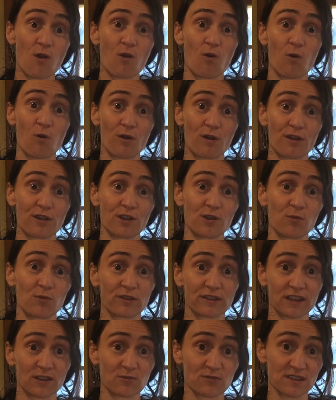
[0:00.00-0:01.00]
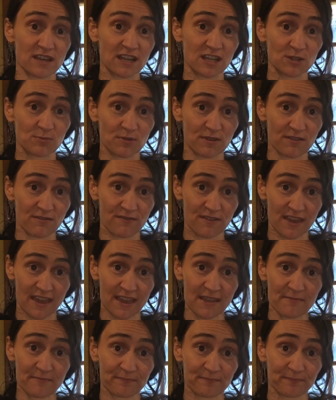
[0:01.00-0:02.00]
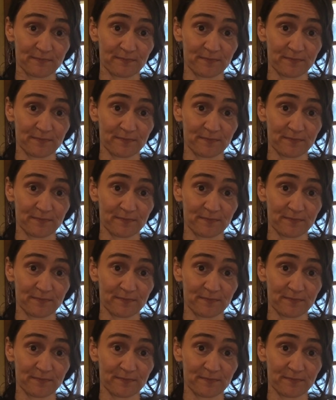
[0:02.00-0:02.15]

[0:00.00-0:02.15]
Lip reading: or you're working with HPV.